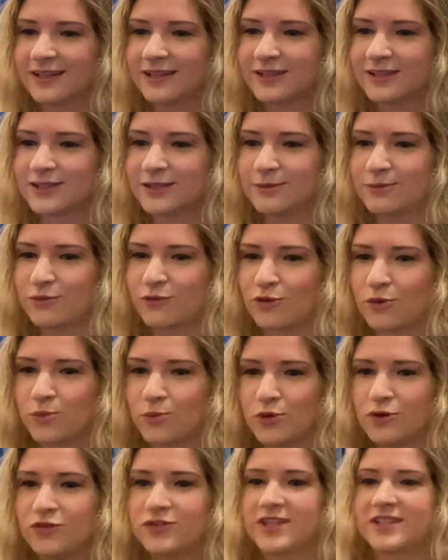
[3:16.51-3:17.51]
Some of her
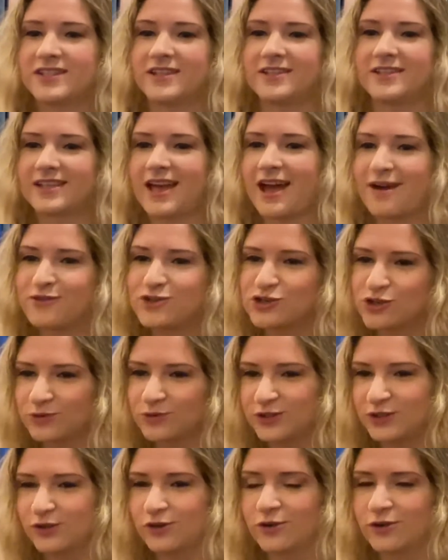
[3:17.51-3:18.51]
moves as a scavenger
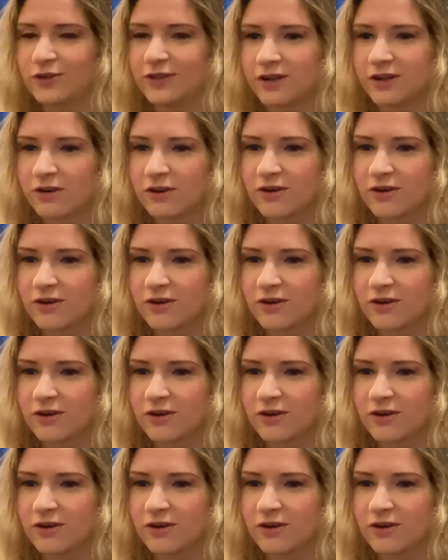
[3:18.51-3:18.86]
we saw earlier